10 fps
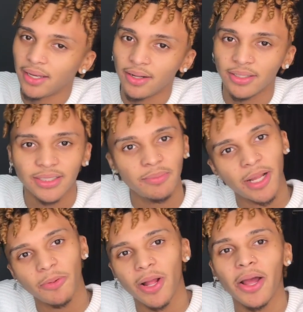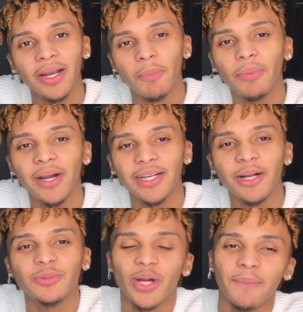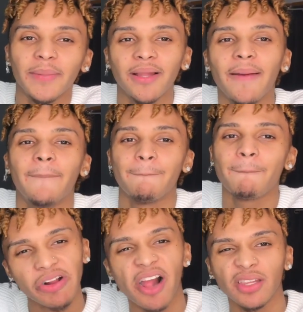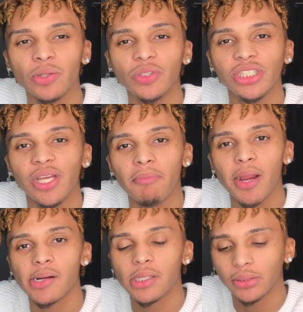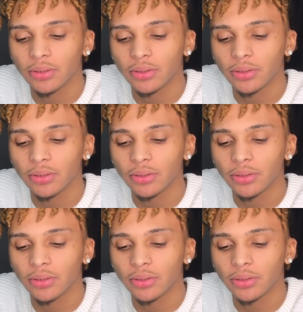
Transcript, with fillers: No, listen, blah, blah, blah, and I'm gonna bring that up, so I'm gonna be like, I think we should get married.